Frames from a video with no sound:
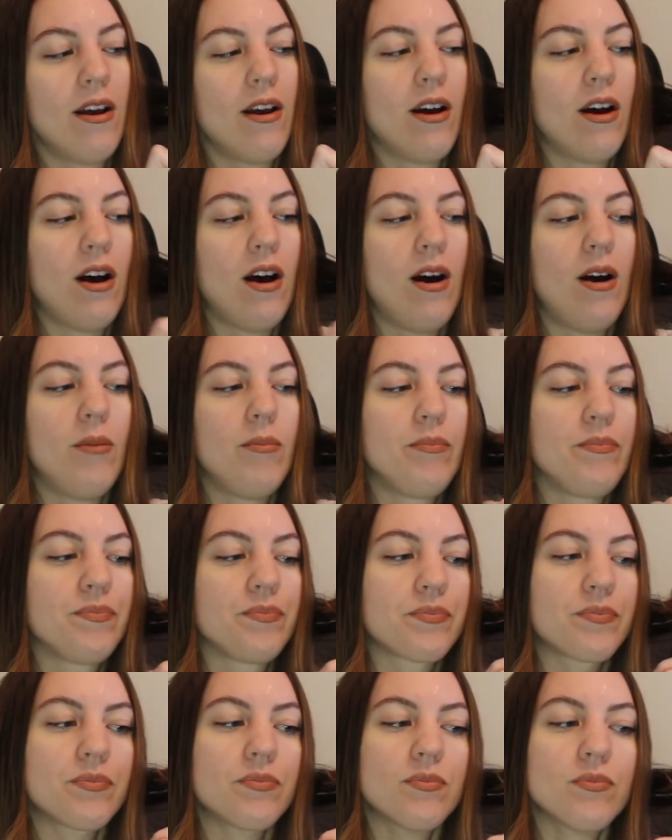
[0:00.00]

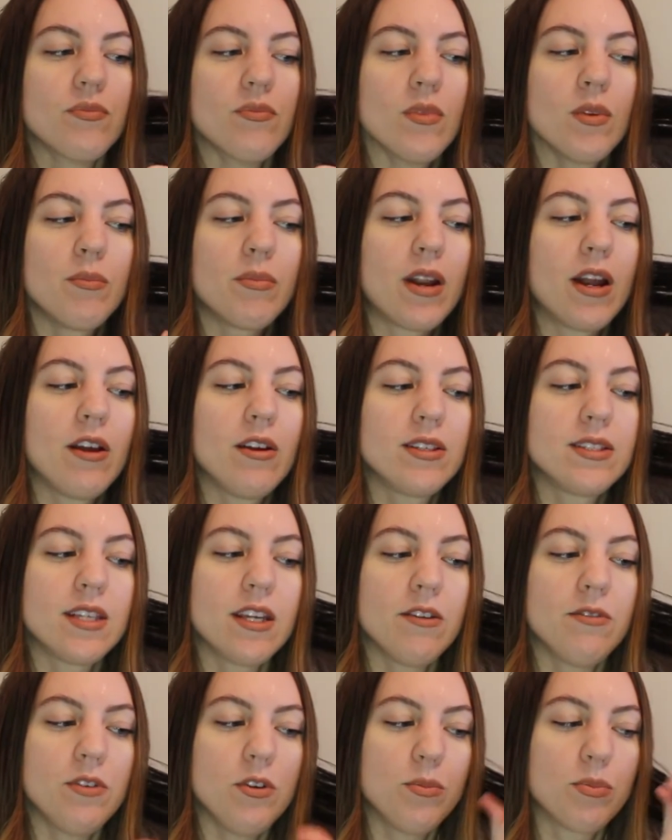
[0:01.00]
But I
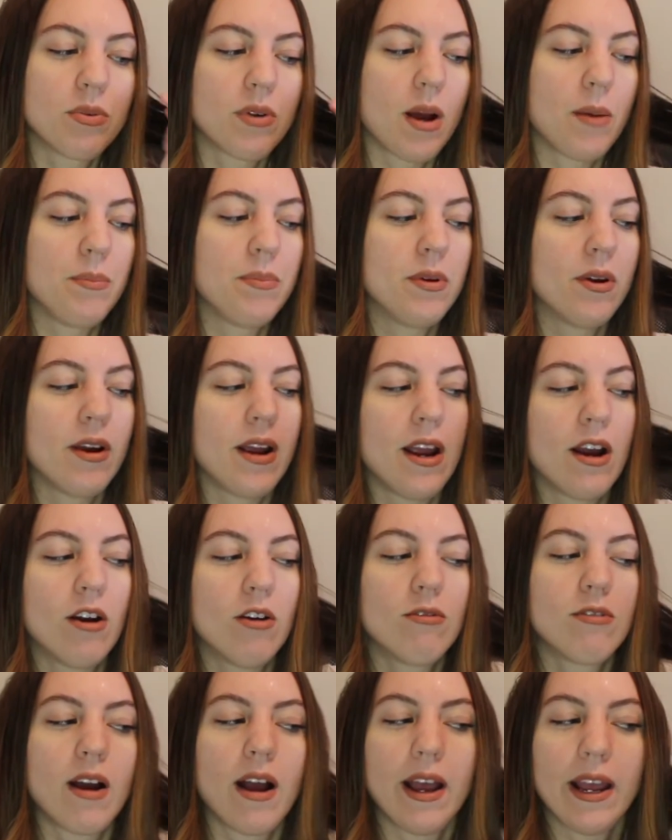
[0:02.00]
say if you prep your
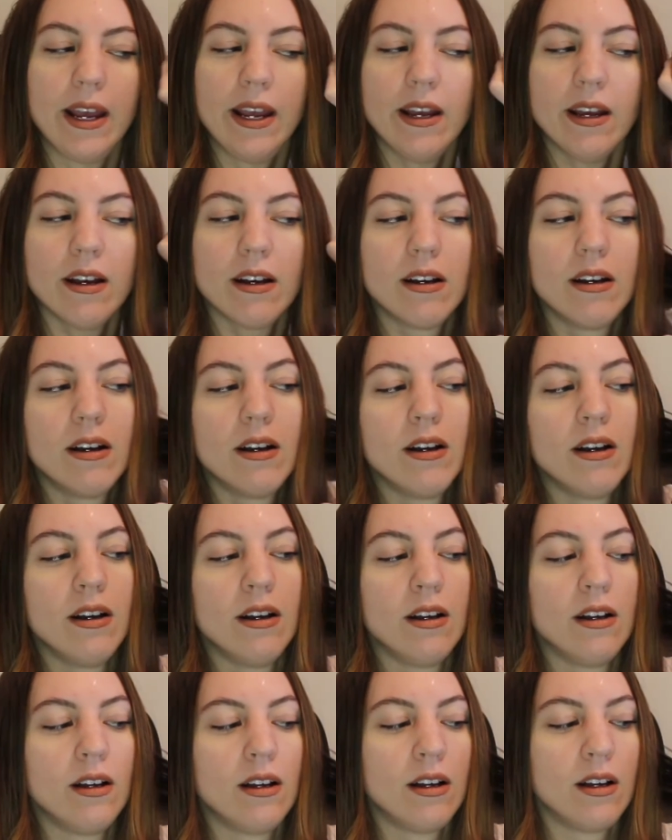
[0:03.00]
hair right,
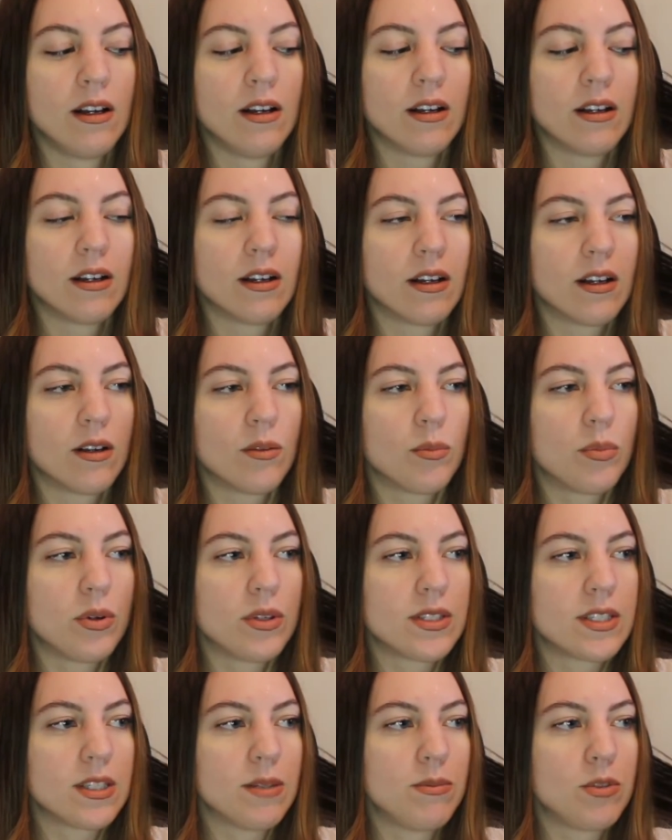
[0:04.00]

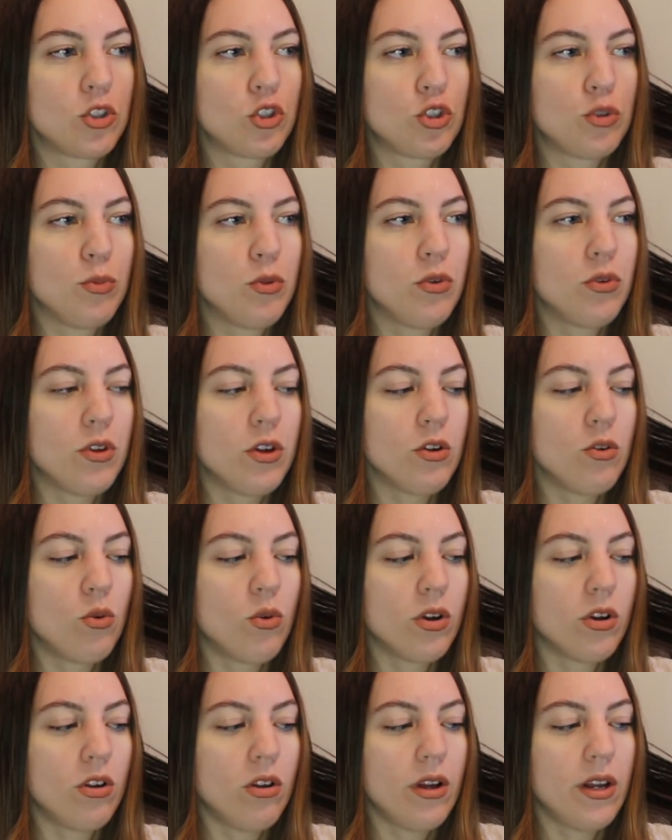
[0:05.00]
put some smoothing
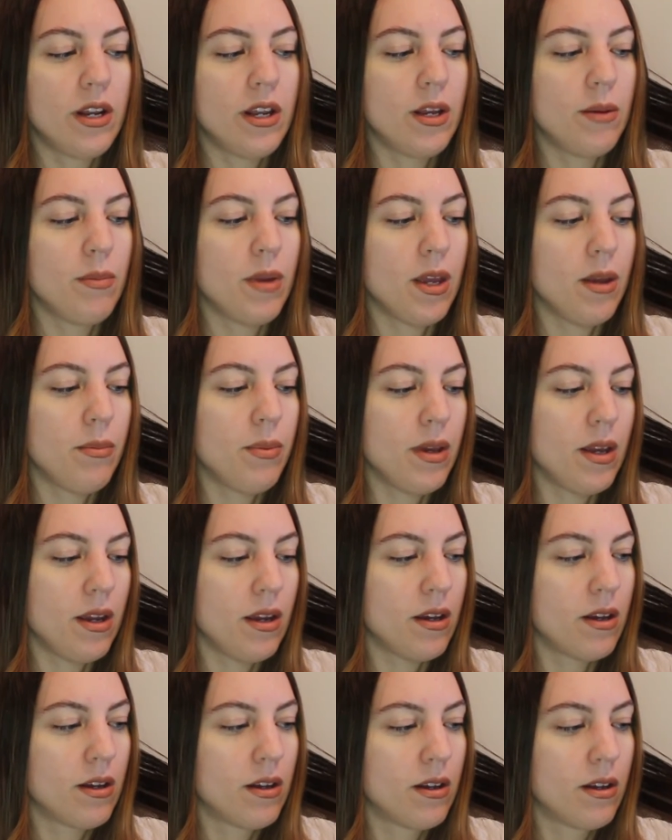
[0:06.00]
oil in it
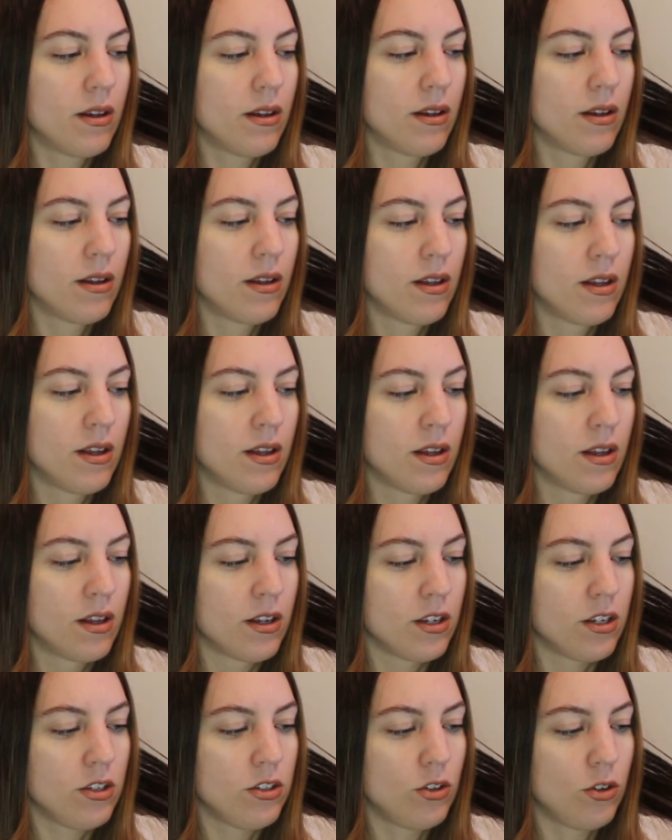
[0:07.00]
maybe,
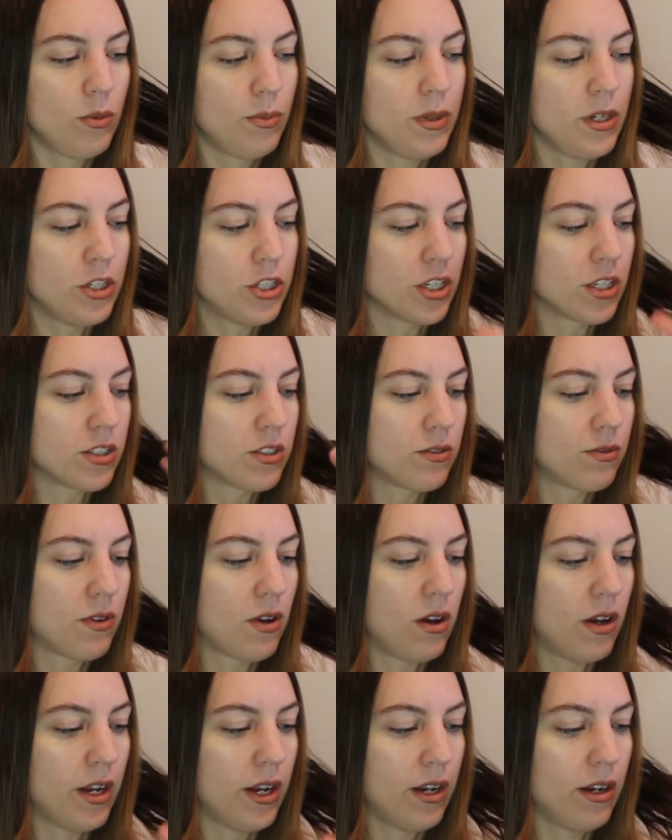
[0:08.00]
you'll be just
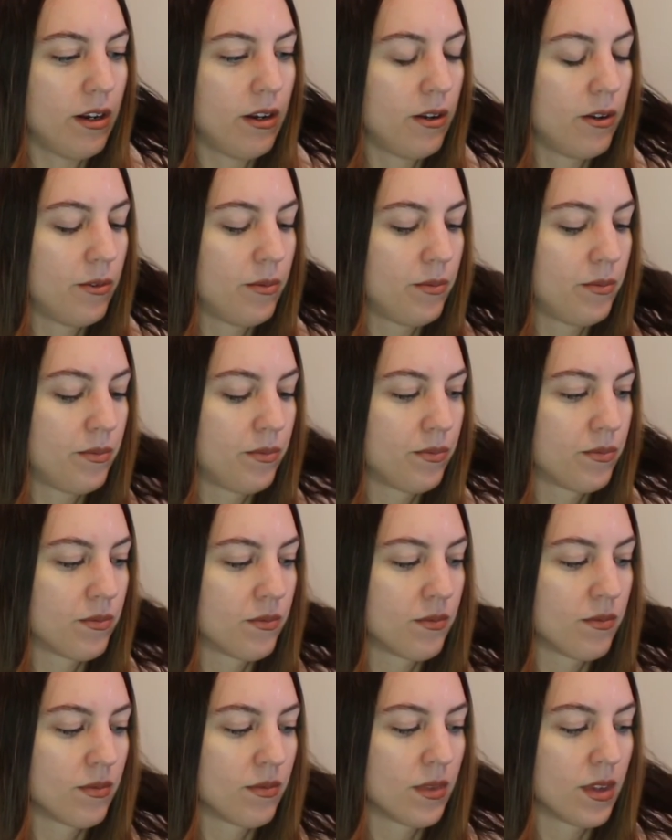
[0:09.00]
fine.
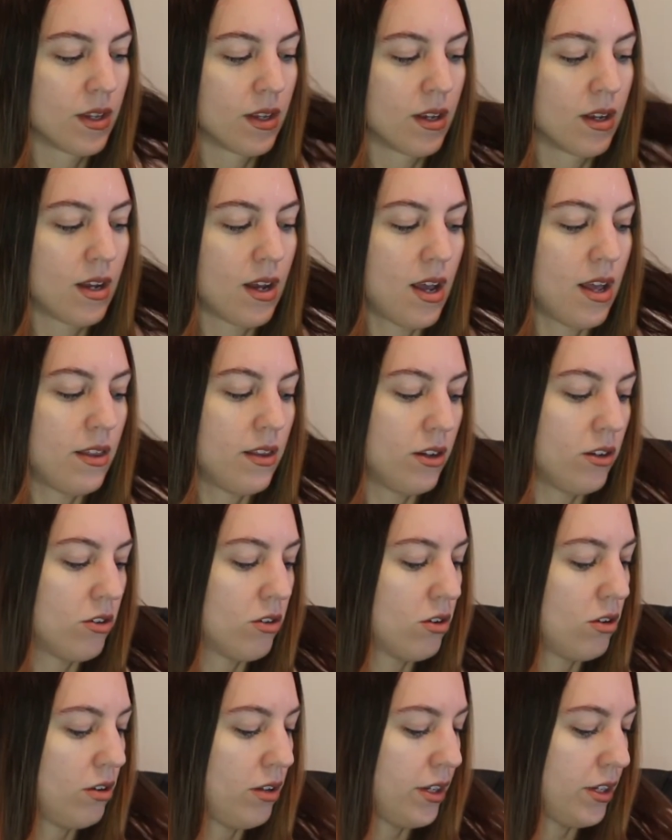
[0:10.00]
And then
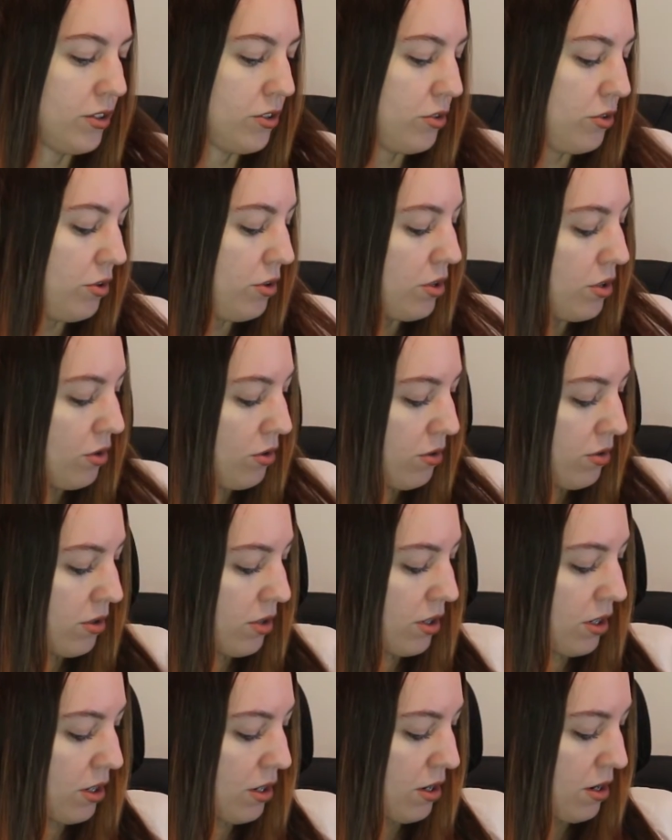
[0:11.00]
girl, like, do
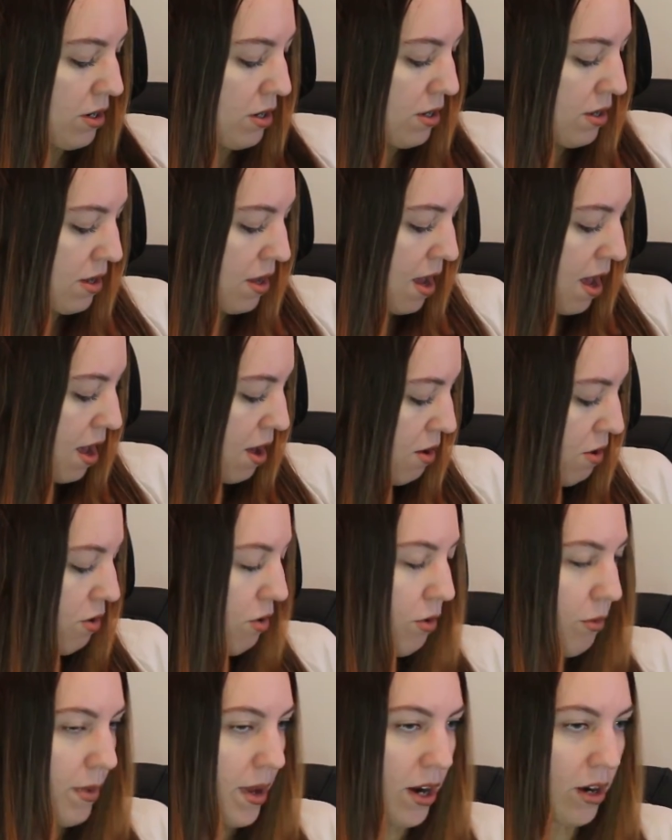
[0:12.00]
your
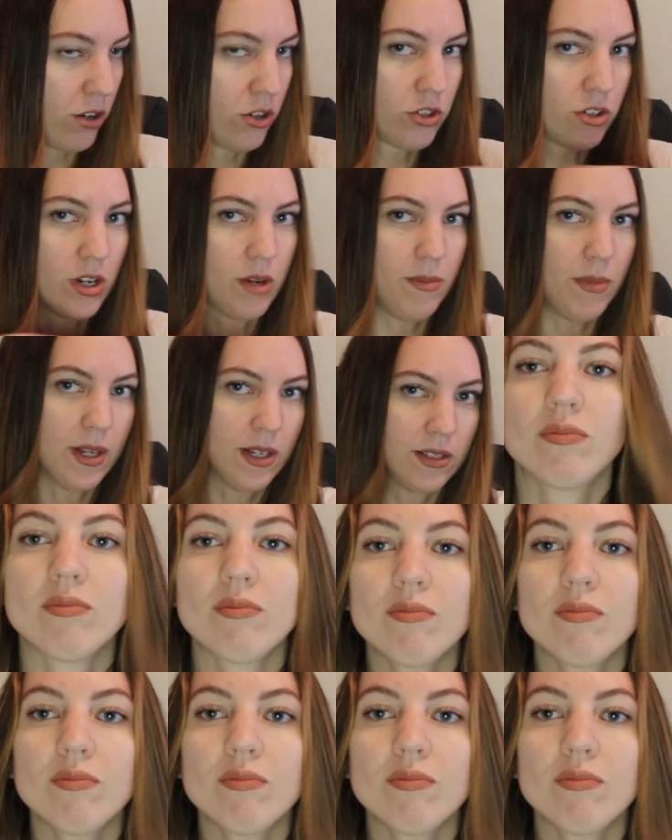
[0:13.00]
at-home hair treatment.